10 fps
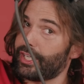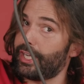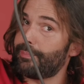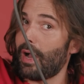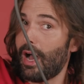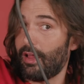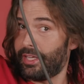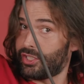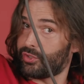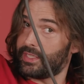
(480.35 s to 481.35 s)
good
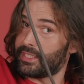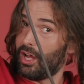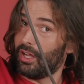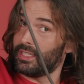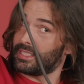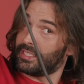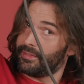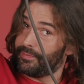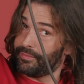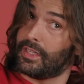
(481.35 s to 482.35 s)
polished result.
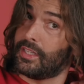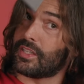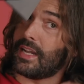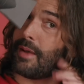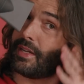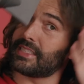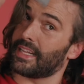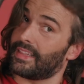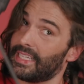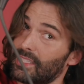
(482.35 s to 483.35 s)
So now I'm gonna
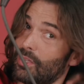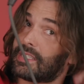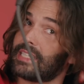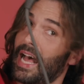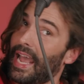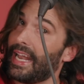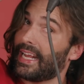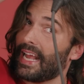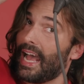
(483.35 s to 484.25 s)
take this whole side and